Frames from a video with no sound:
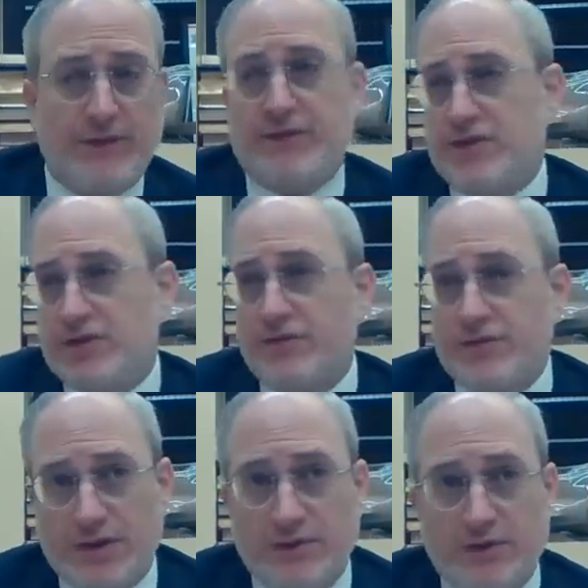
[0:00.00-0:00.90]
the
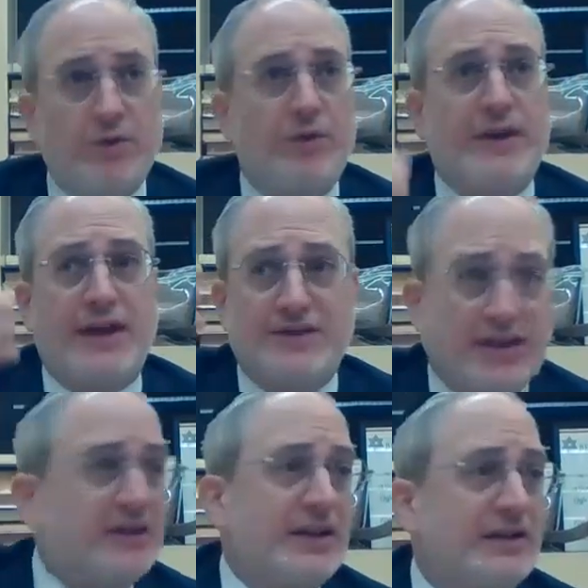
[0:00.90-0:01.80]
children, or the
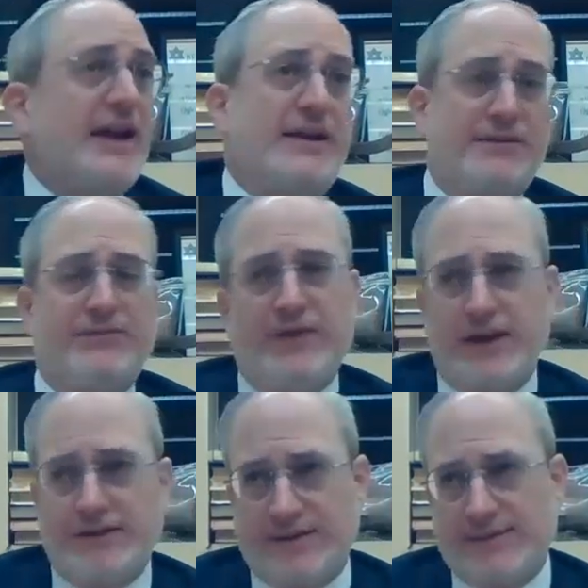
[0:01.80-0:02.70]
angelic-like
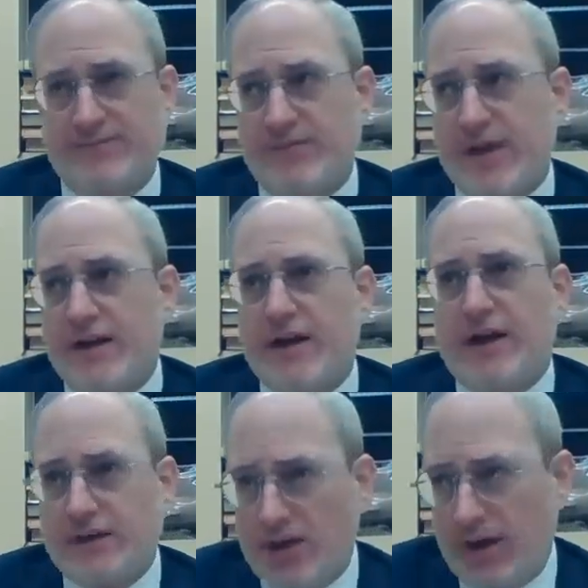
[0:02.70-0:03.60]
faces,
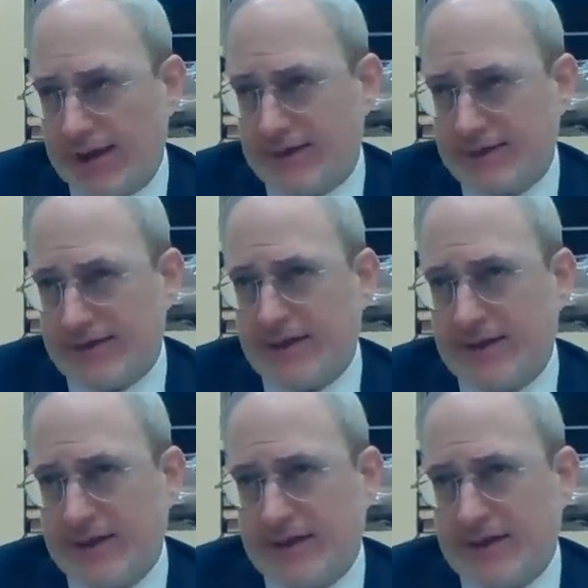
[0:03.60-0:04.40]
aligns